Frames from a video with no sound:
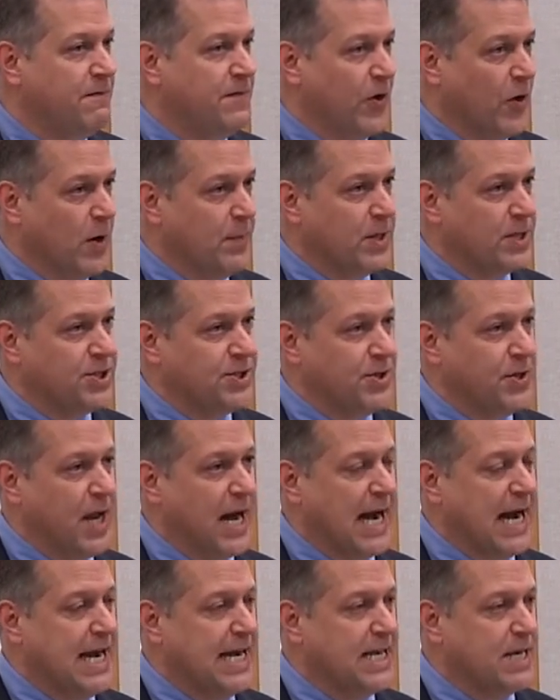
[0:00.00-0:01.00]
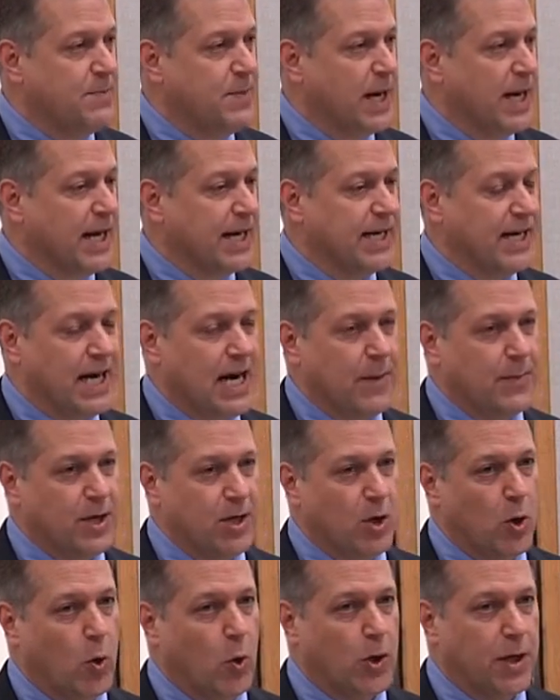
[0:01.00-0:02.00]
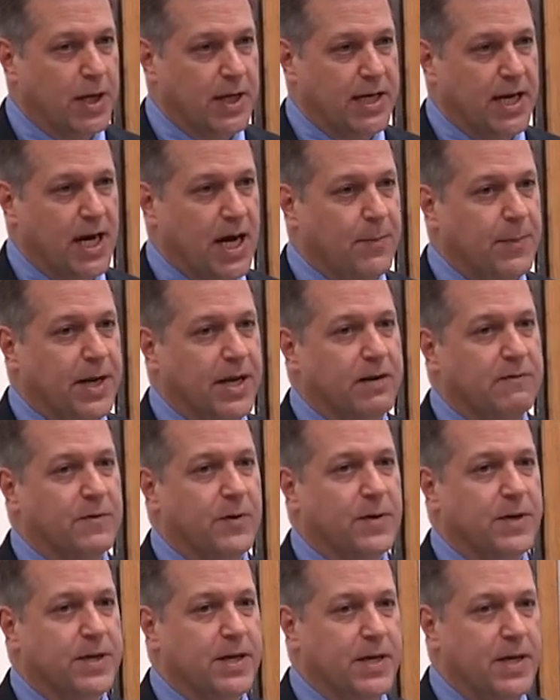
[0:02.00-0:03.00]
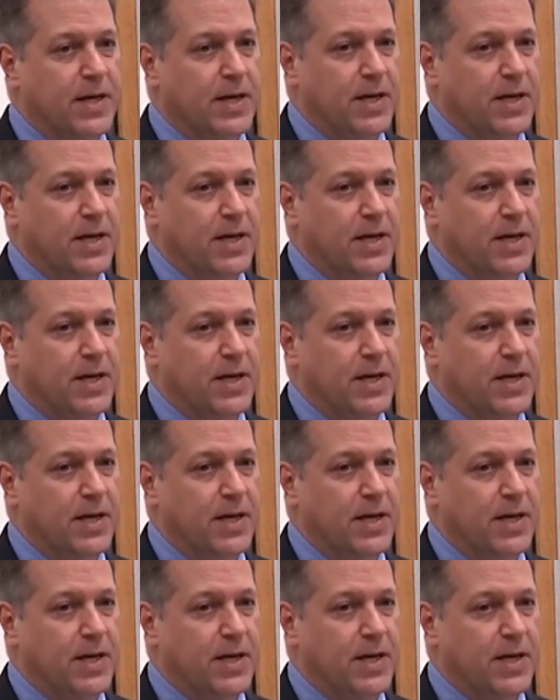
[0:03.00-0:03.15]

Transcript: very much united by a common goal and a common effort